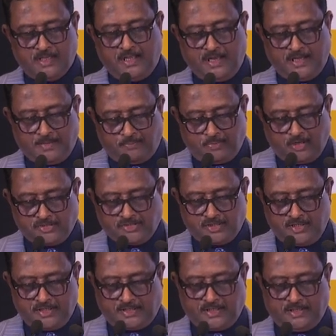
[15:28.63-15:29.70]
an
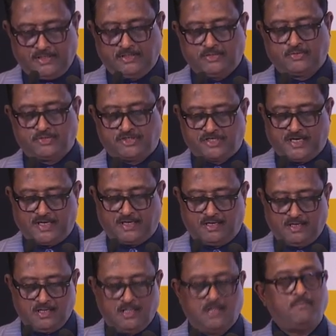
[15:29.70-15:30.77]
opportunity to share
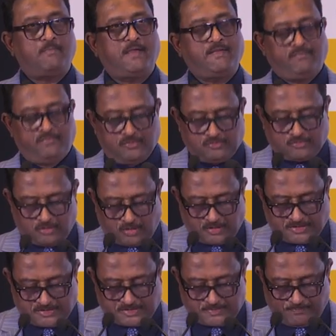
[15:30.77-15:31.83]
my few
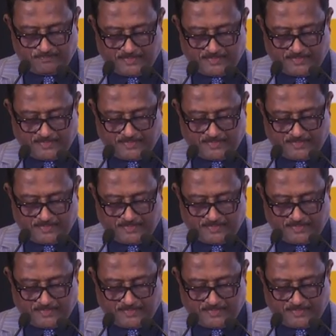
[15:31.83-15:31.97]
thoughts.